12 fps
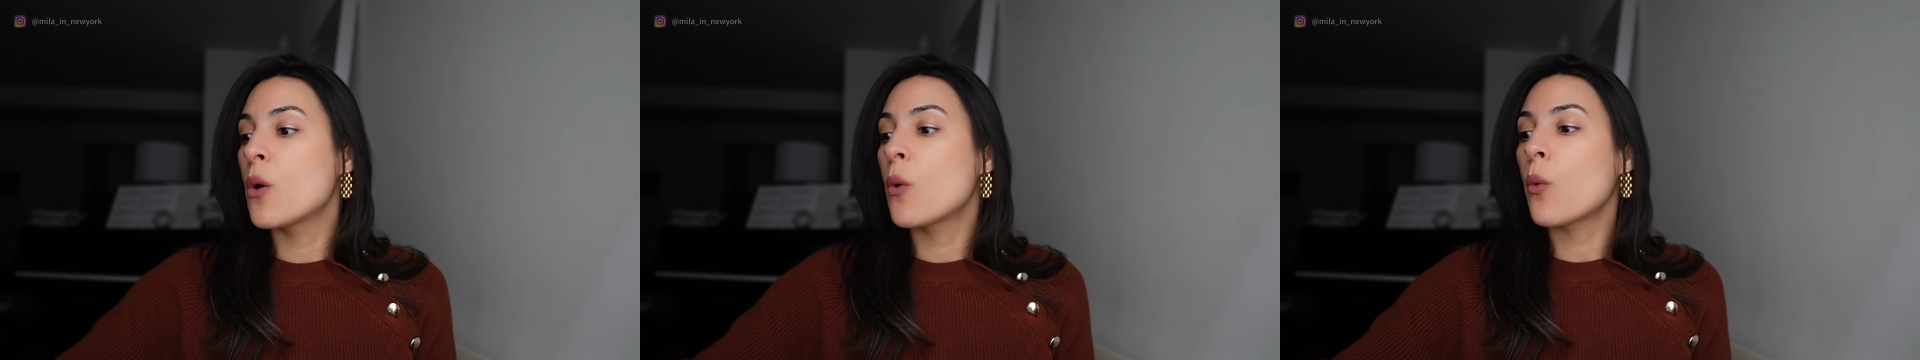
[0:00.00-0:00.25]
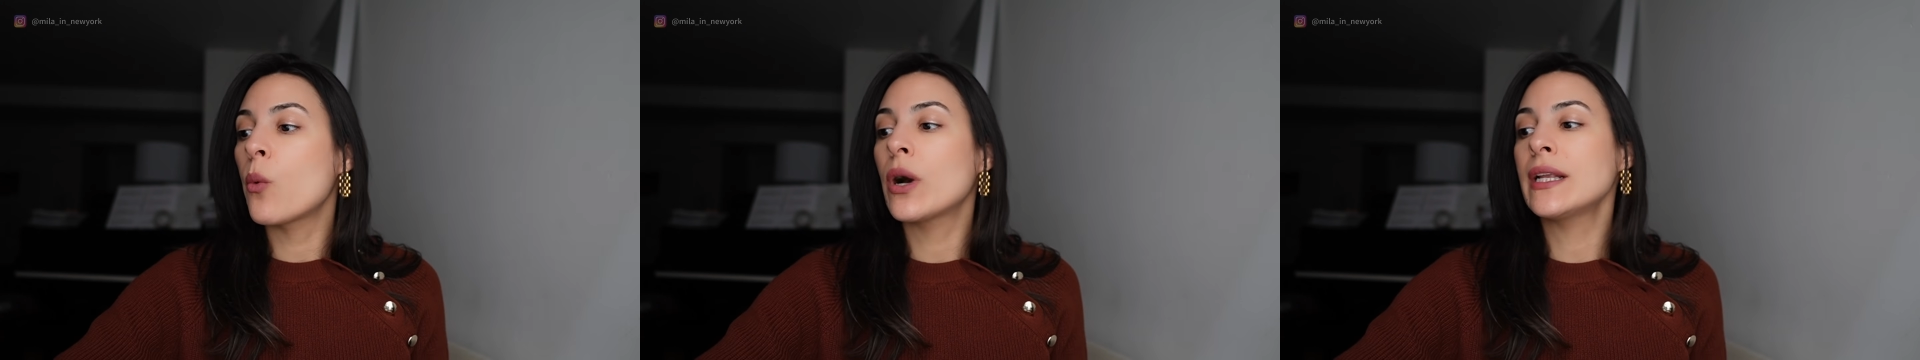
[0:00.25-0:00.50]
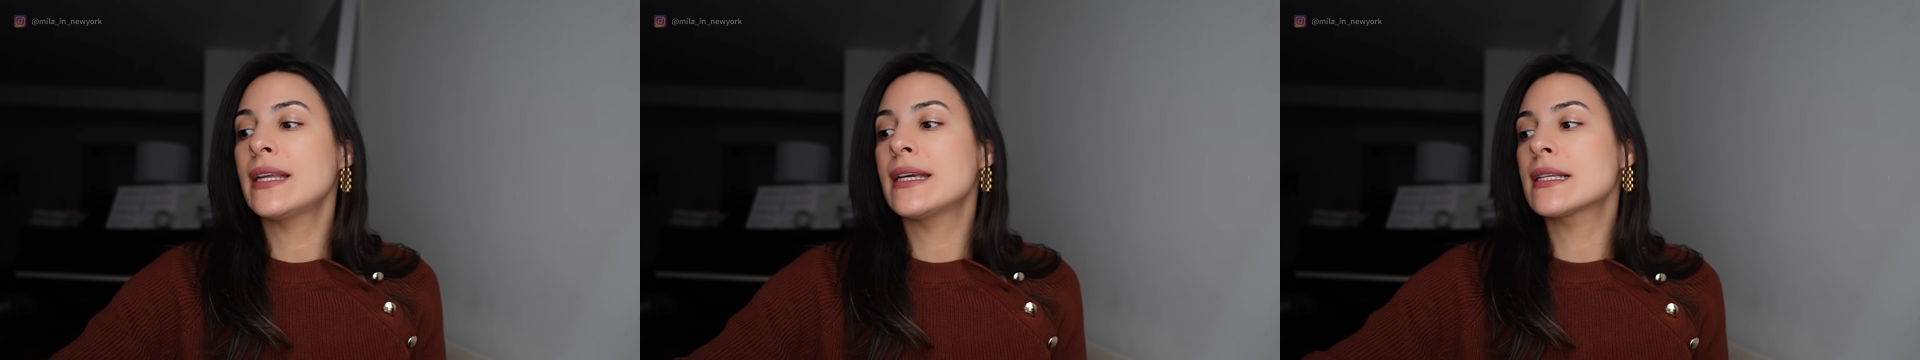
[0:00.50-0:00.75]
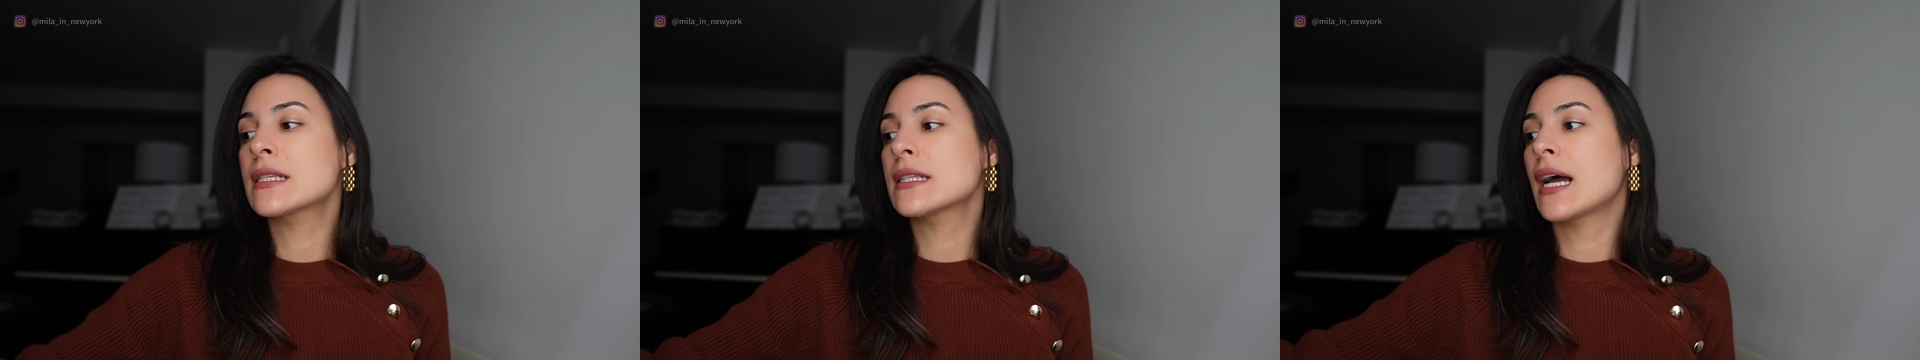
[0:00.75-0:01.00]
One
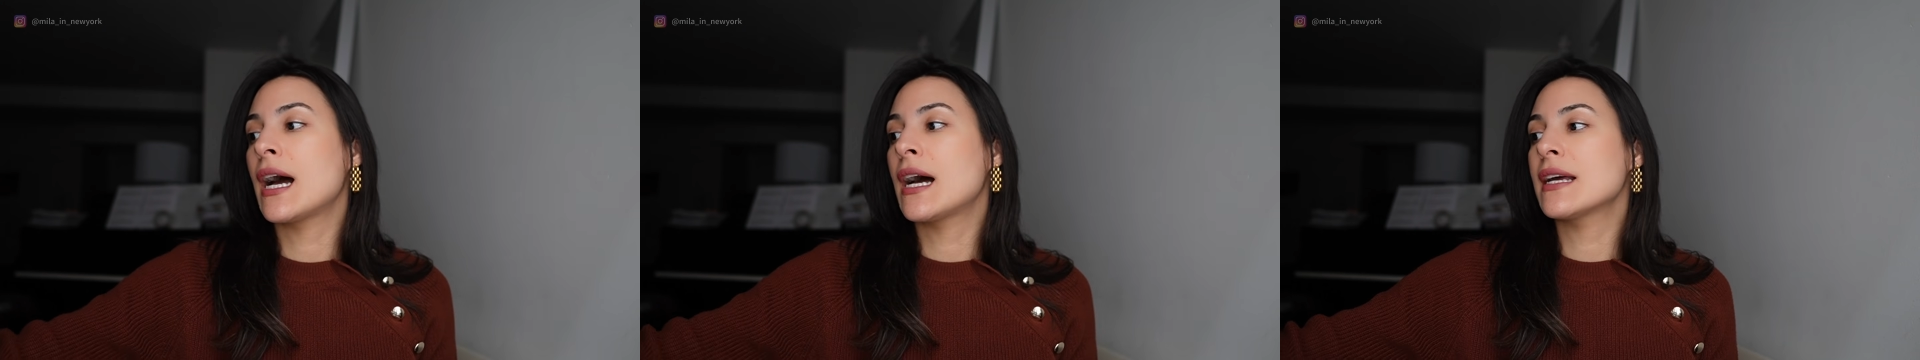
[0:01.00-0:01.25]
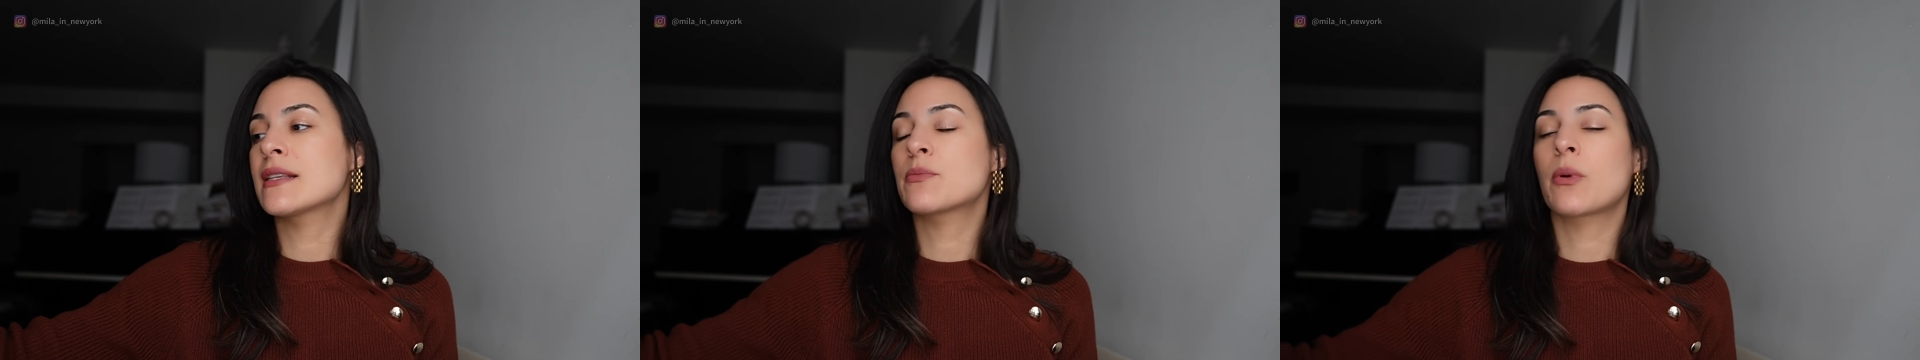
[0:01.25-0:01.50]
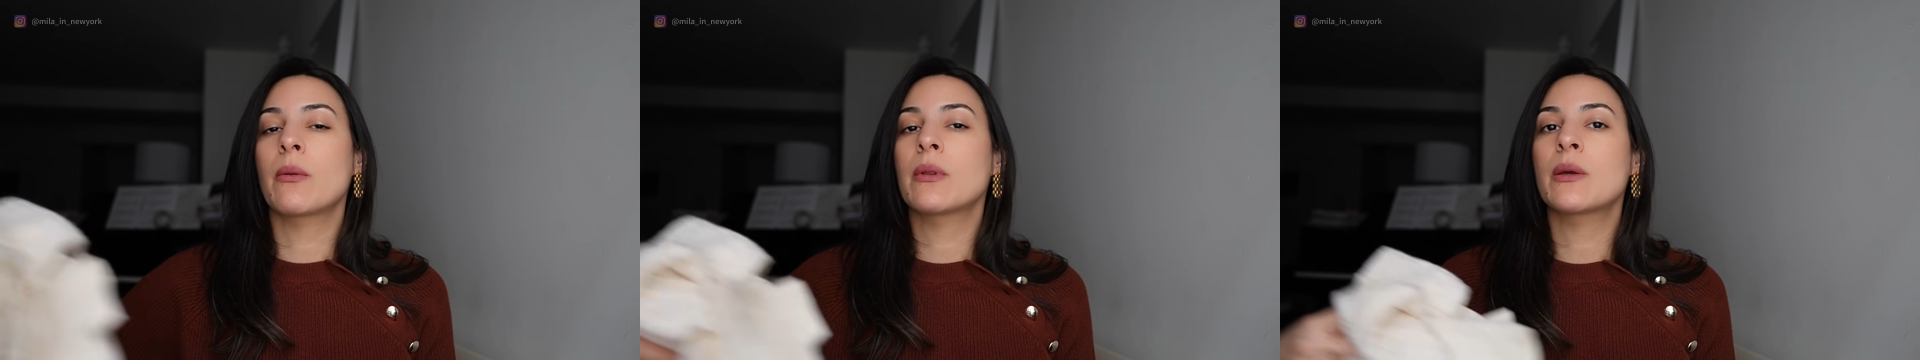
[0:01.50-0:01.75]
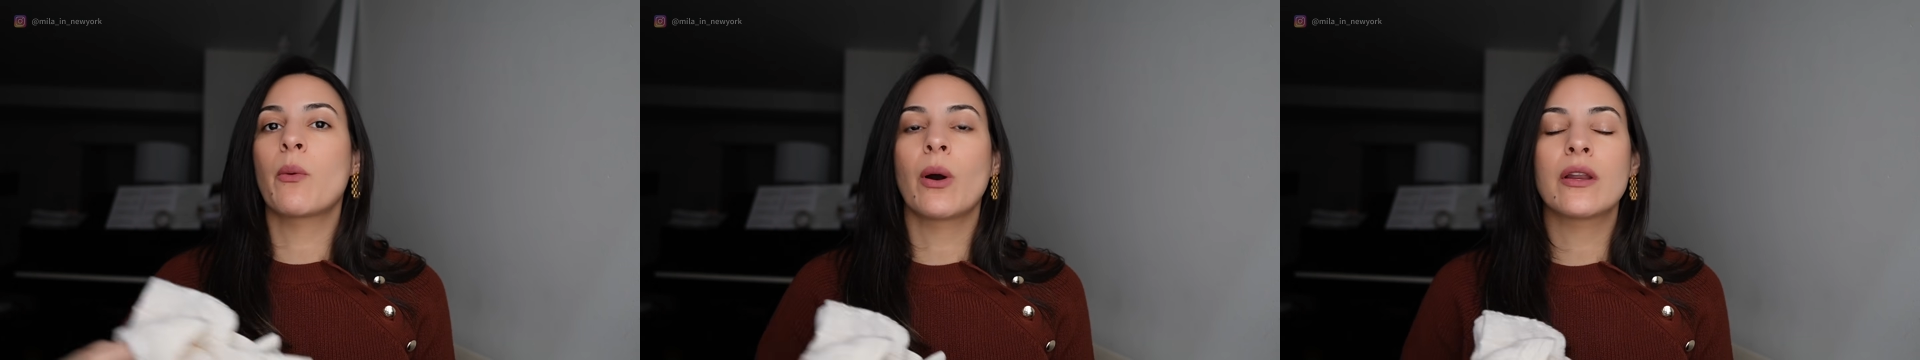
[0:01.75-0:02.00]
niche that it's
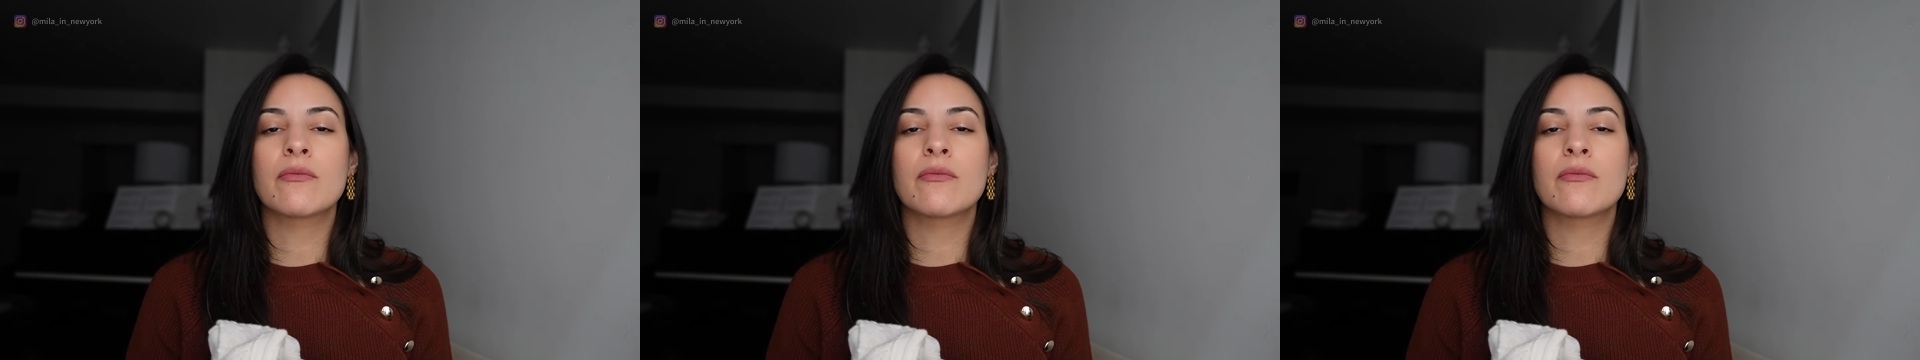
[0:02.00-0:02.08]
probably one